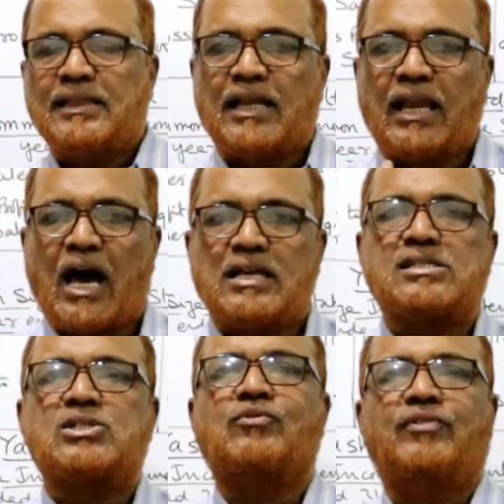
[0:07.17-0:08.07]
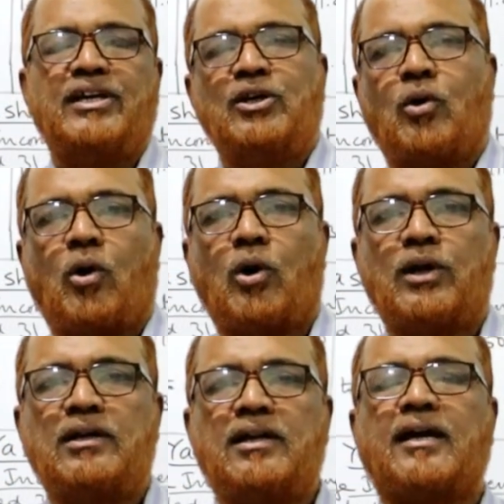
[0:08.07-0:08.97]
till the last video
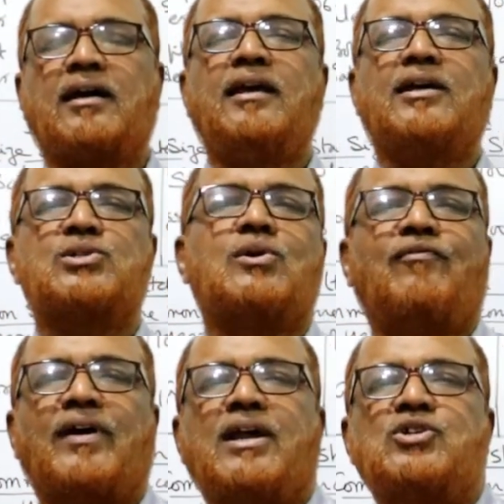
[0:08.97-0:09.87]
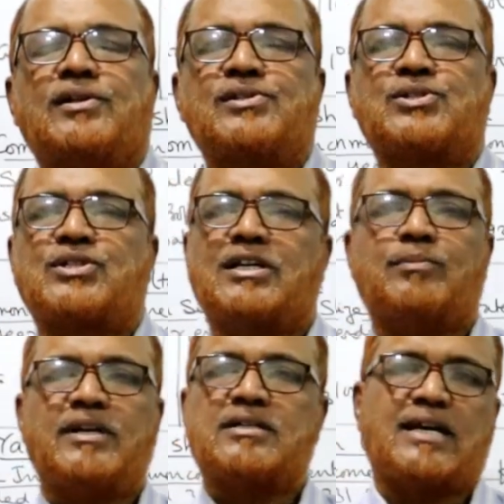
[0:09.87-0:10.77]
on techniques of financial
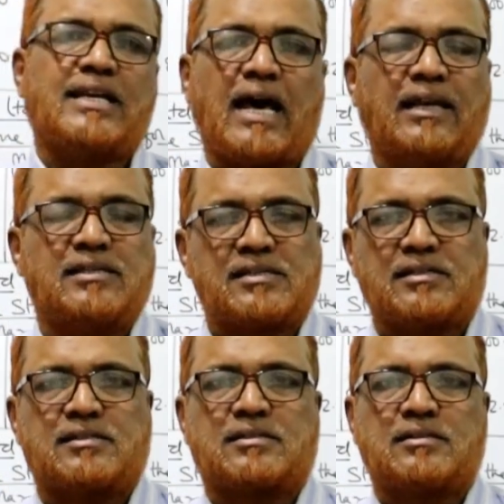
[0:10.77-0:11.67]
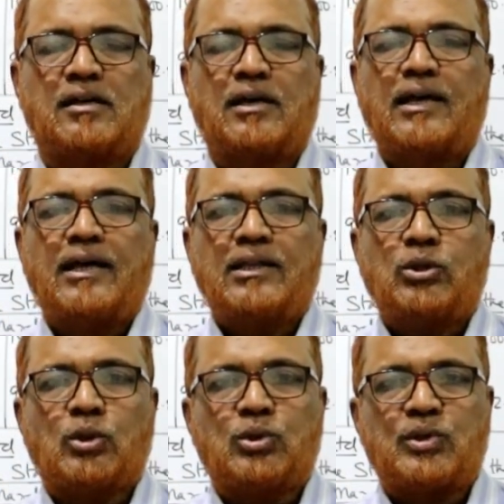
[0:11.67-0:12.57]
statement analysis.
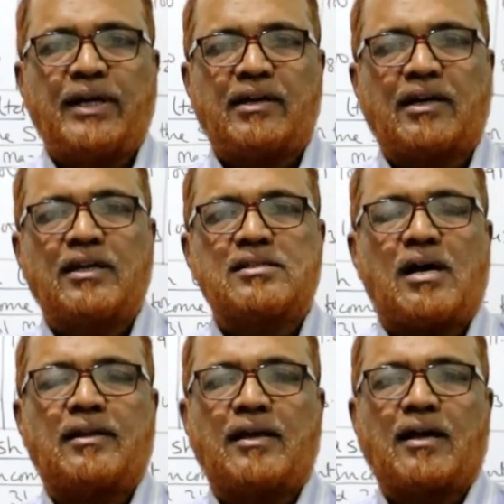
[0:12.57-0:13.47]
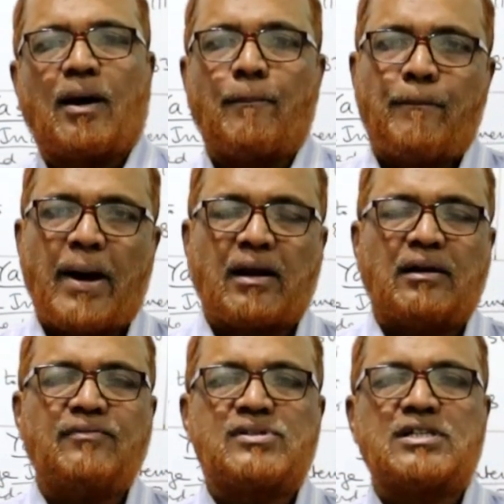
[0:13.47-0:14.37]
So three techniques are there,
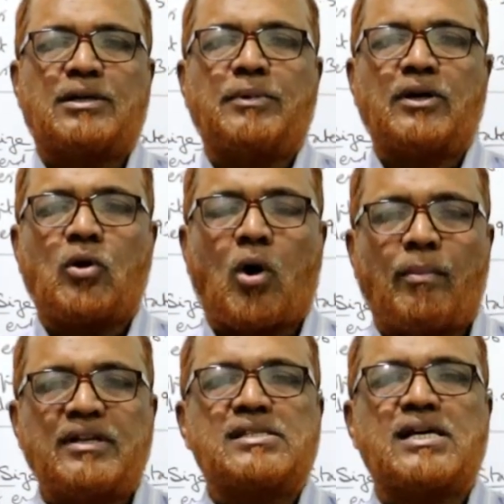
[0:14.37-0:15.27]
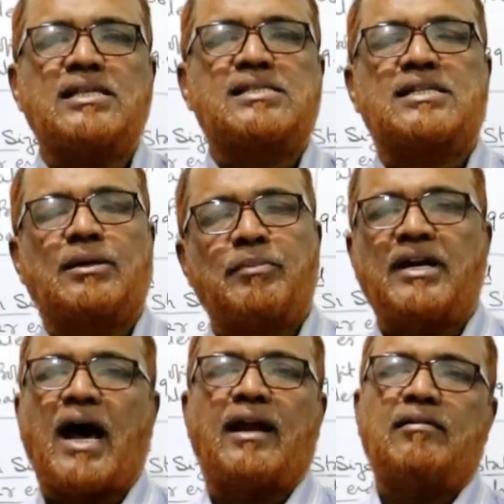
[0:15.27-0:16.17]
comparative statement, common size
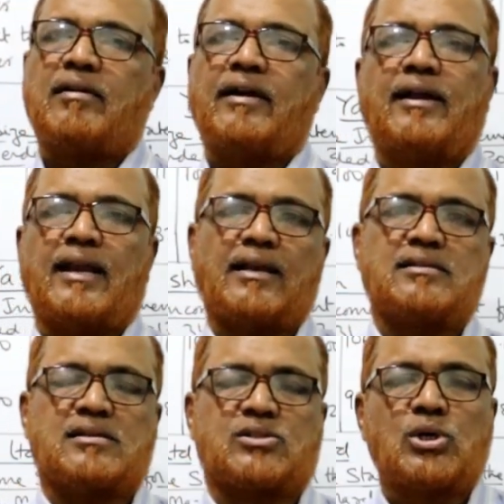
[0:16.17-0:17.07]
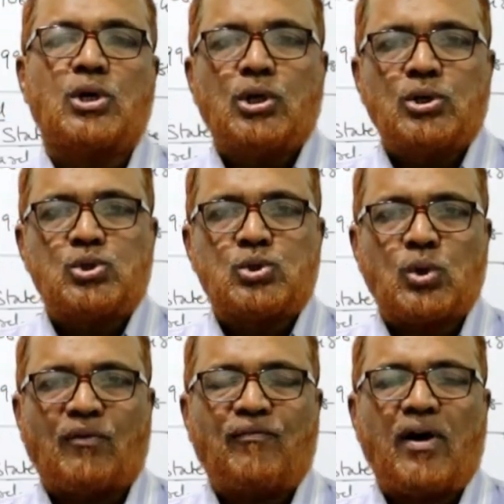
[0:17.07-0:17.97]
statement and trend analysis.
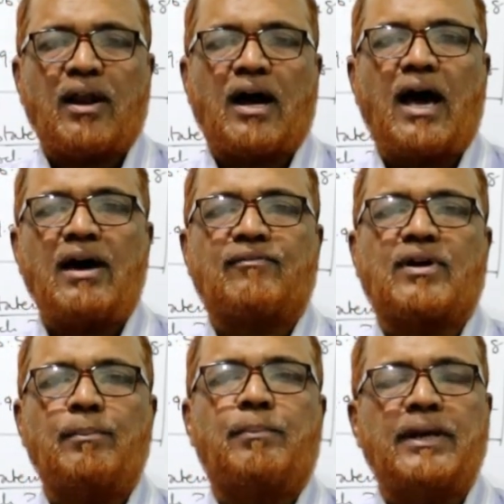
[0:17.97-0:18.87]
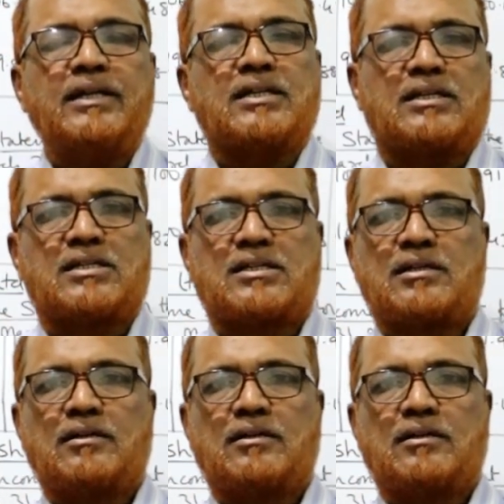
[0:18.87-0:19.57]
So far I have completed